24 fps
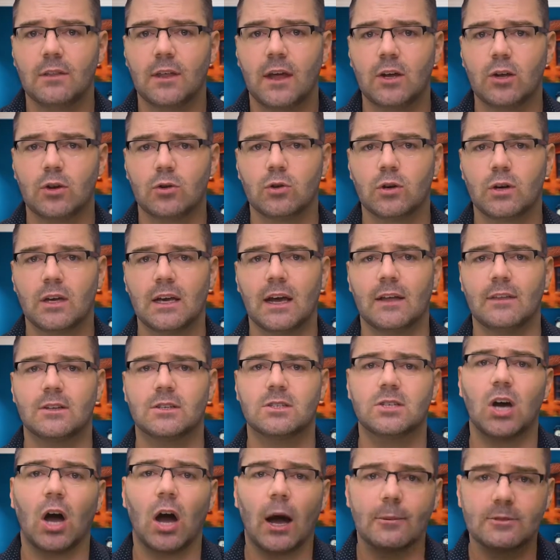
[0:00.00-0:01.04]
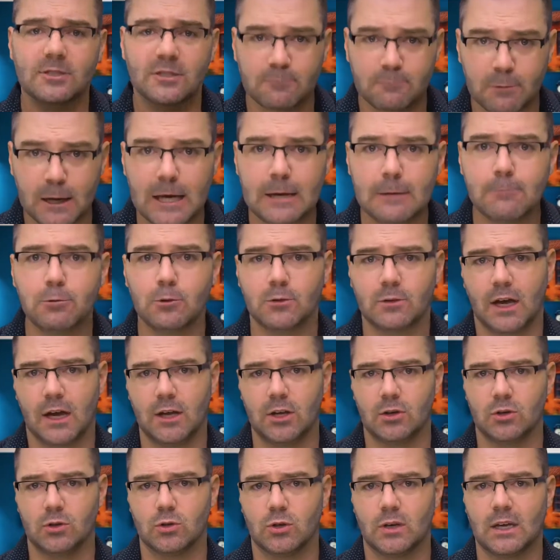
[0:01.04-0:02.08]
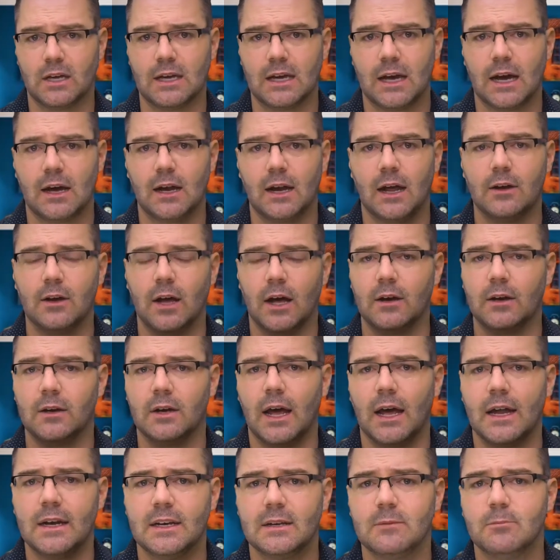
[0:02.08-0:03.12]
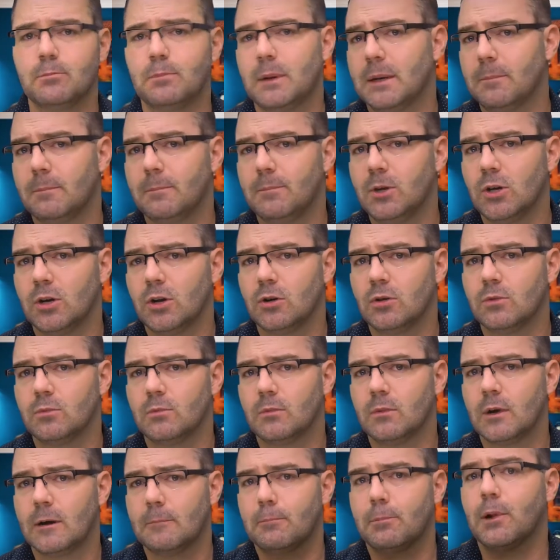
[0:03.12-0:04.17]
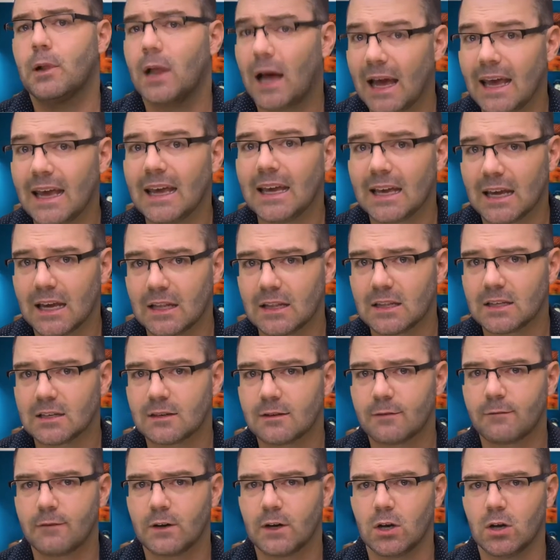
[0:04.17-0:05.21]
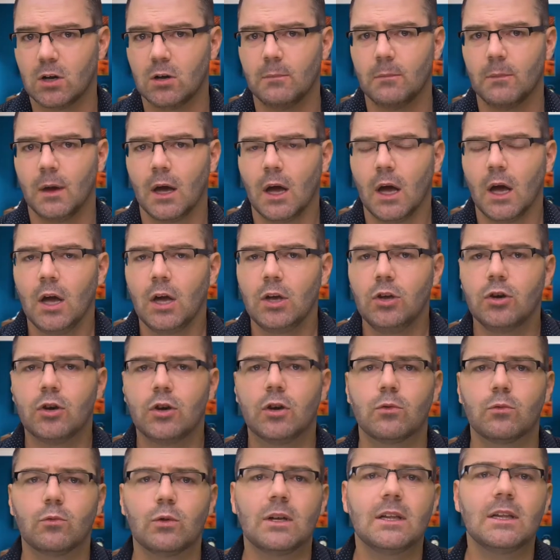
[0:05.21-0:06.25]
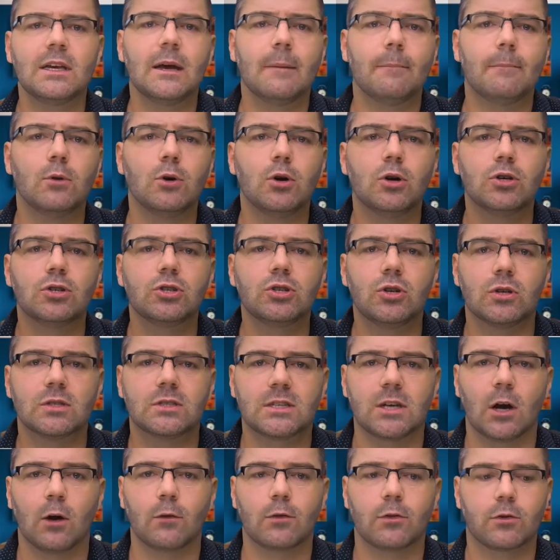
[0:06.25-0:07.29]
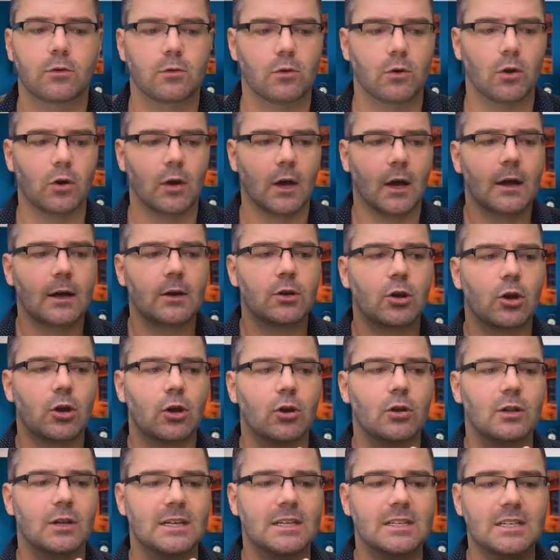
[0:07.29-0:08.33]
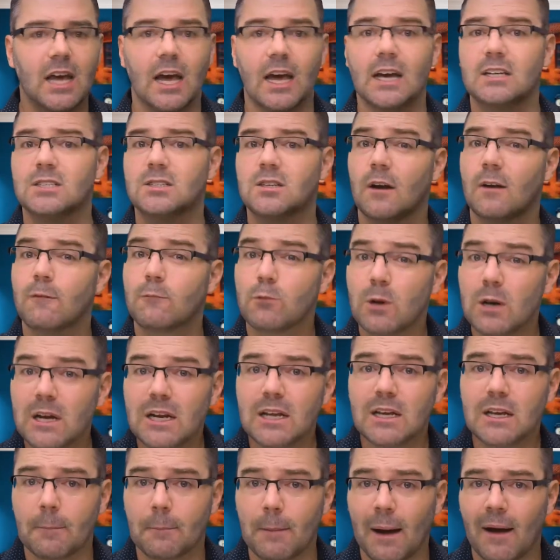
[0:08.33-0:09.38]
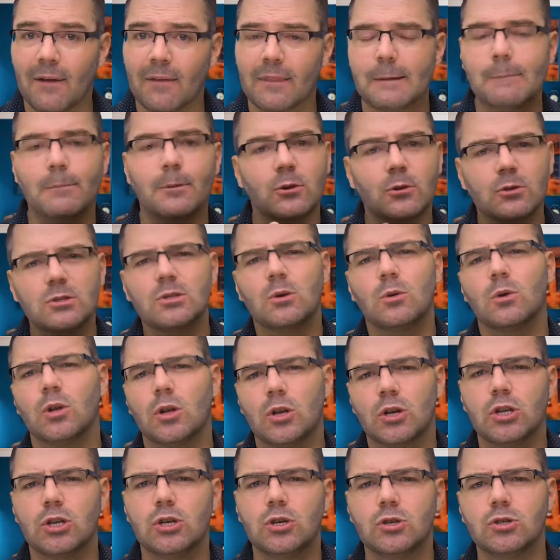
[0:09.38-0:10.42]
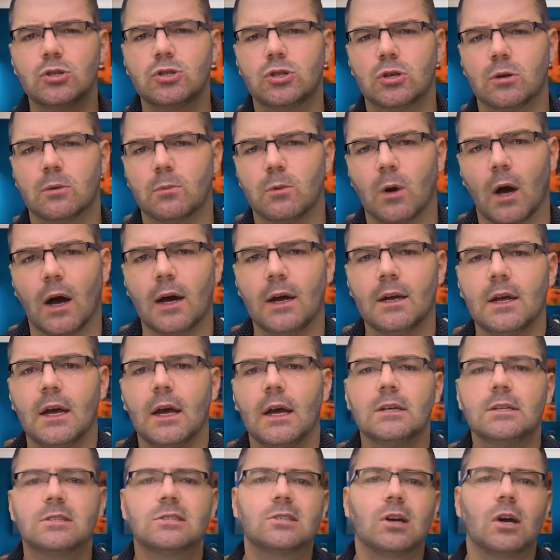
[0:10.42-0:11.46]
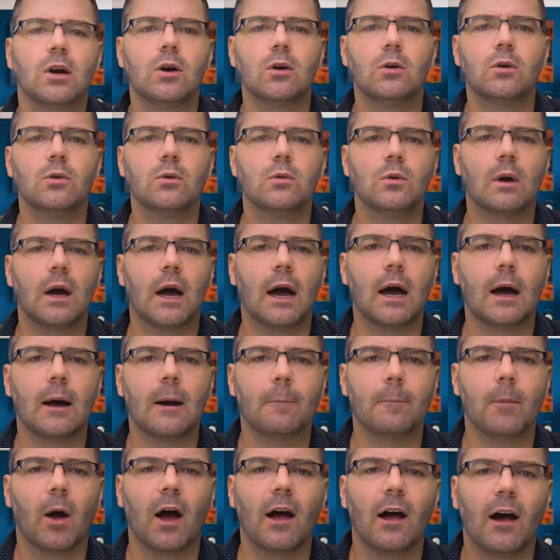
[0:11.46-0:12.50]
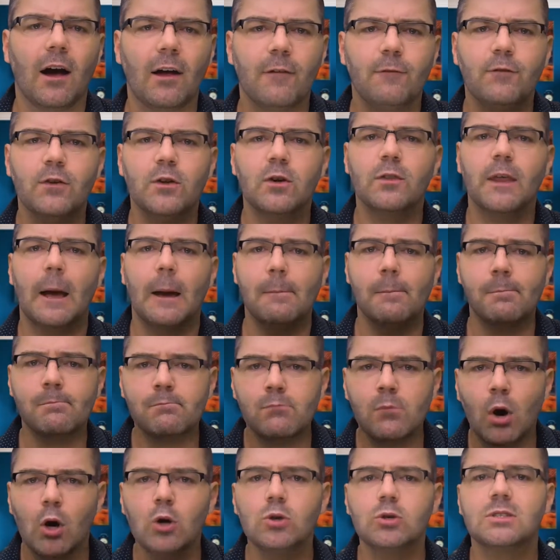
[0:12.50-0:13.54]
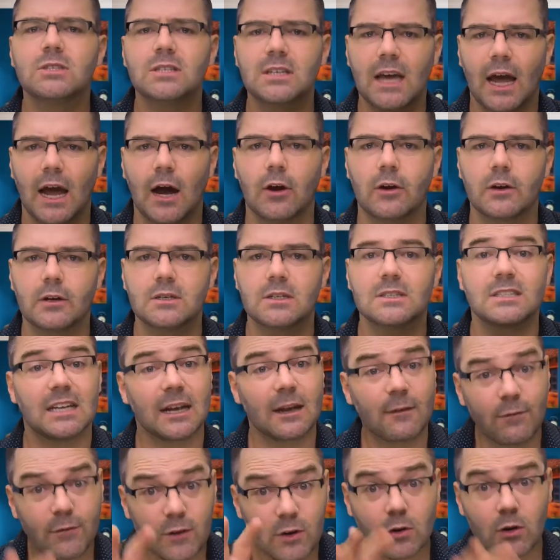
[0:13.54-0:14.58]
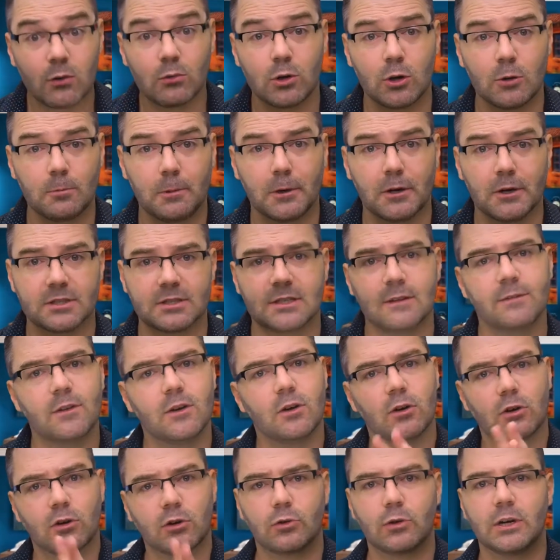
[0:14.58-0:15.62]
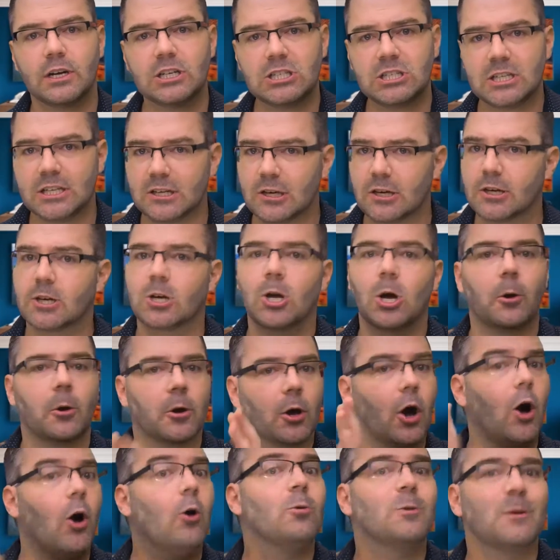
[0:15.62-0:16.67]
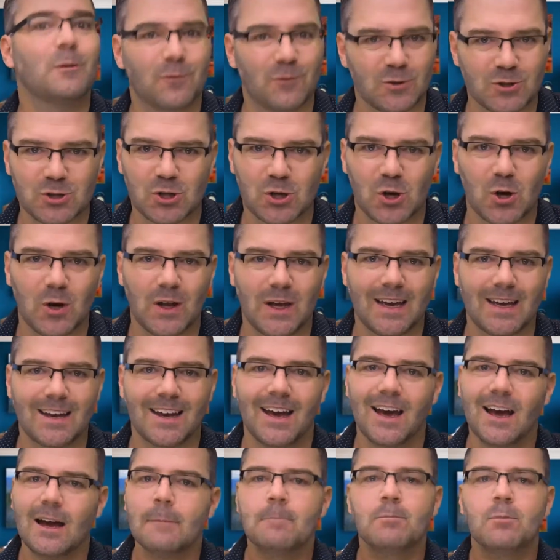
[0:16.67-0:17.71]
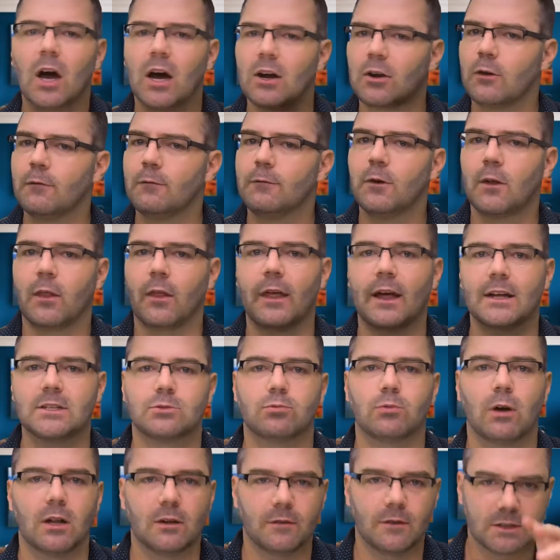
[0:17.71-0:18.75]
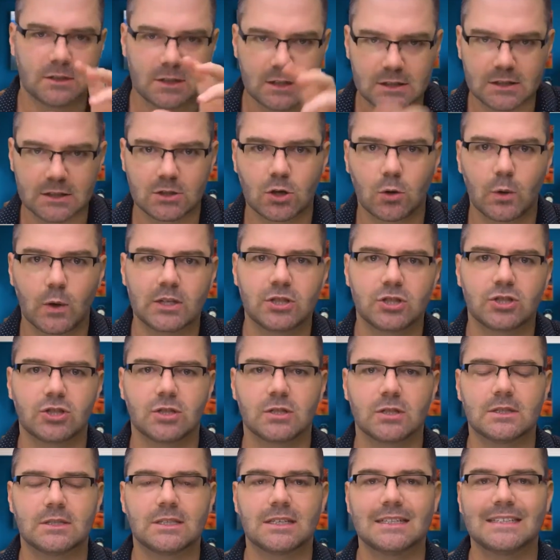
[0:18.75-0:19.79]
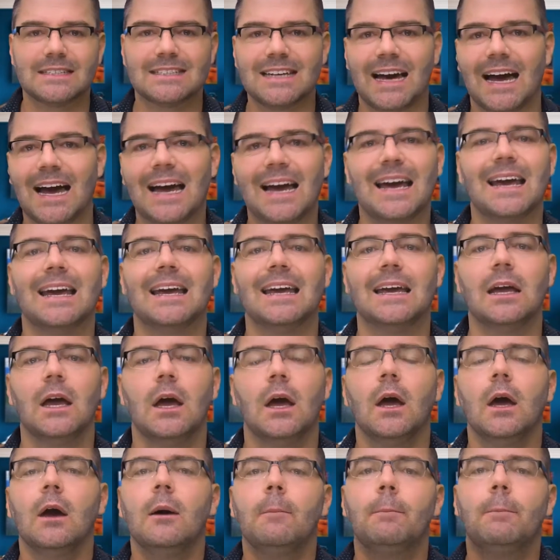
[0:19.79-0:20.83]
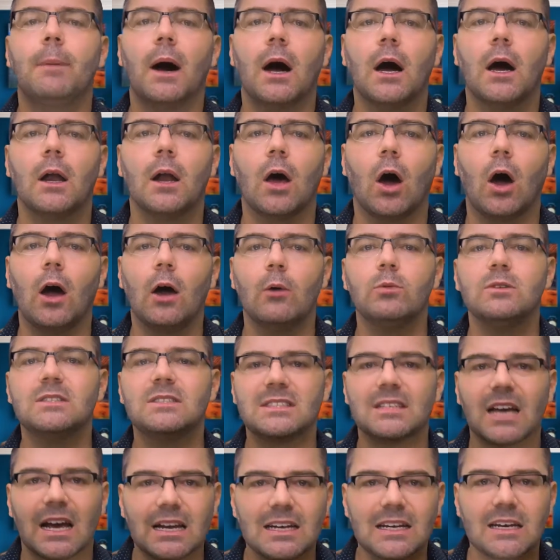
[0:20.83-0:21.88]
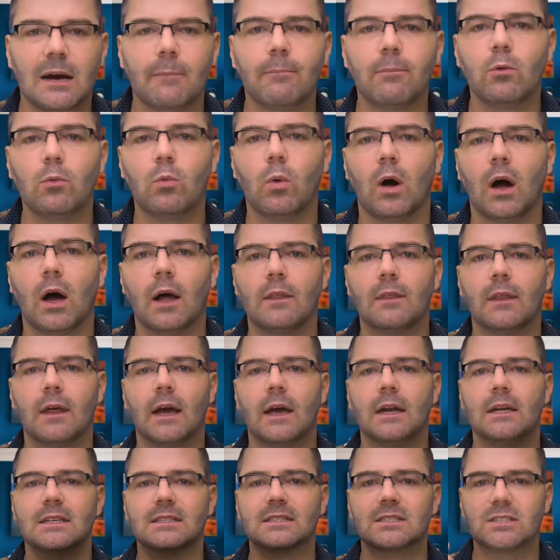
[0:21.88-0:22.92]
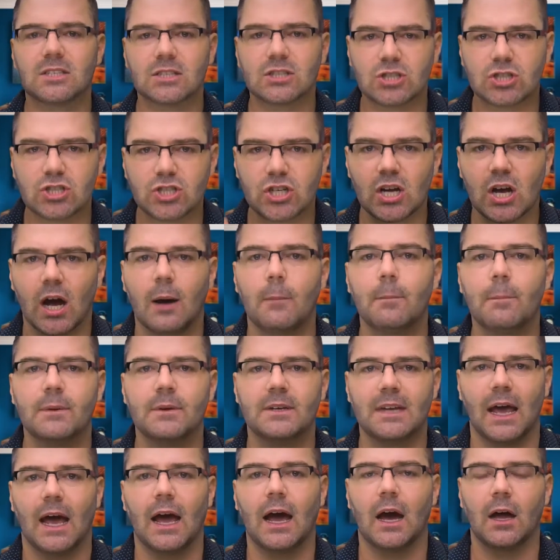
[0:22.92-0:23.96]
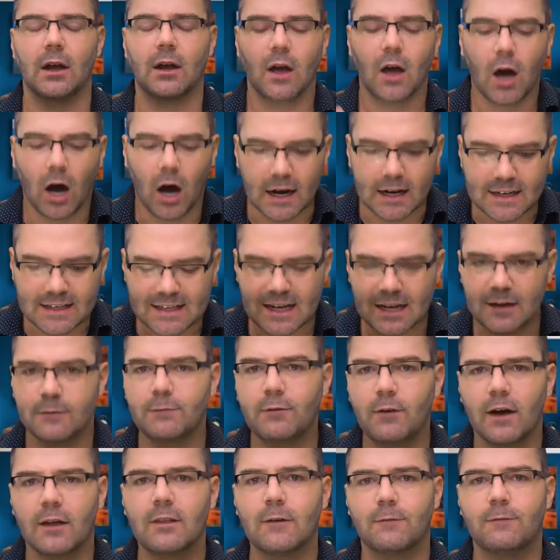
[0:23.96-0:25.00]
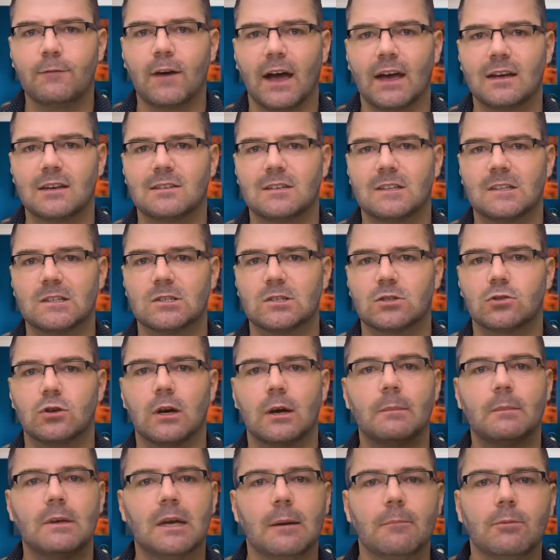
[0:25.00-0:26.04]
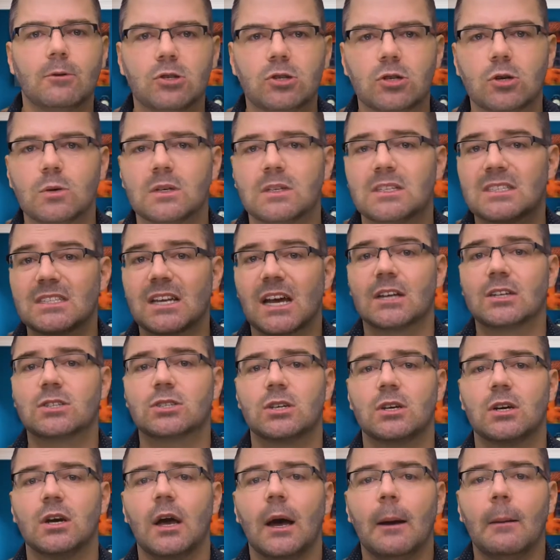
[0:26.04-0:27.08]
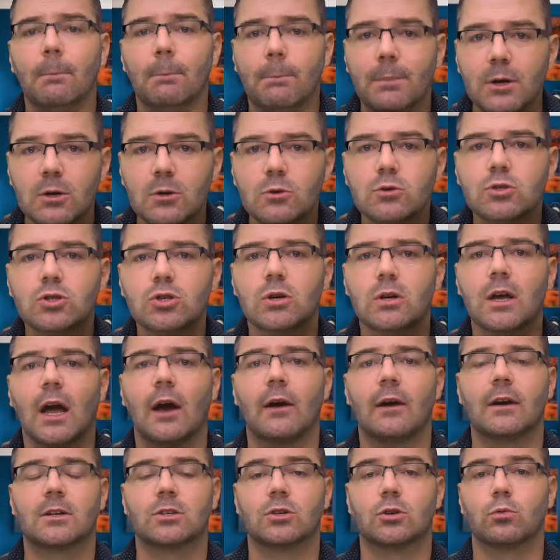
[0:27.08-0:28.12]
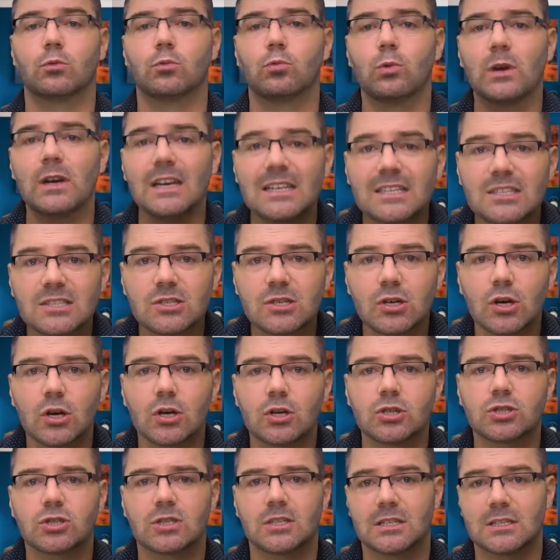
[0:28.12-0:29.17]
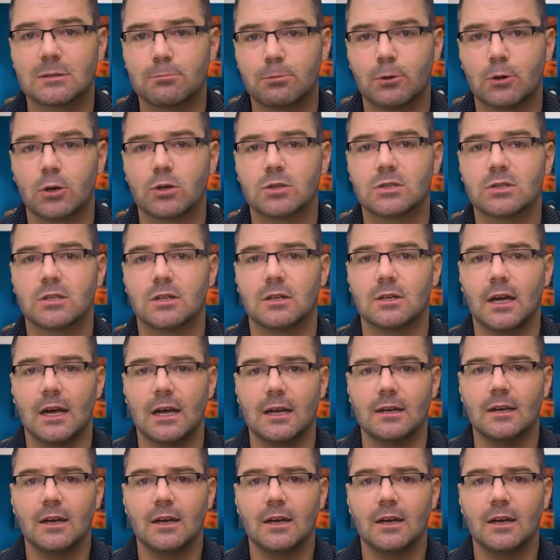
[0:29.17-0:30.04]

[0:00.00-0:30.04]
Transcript: that you're looking at, the types of people that you're looking at and playing in this film. You can really immerse yourself through not only text and reading about them, but also a lot of YouTube, right? So I feel that most characters, if they're a real person, if they're a creature, you're going to go on a whole different journey, and I don't feel that that's relevant to this question today. But I would say number one then is to jump down, identify the facts in the script. Number two is start to build your character, research this person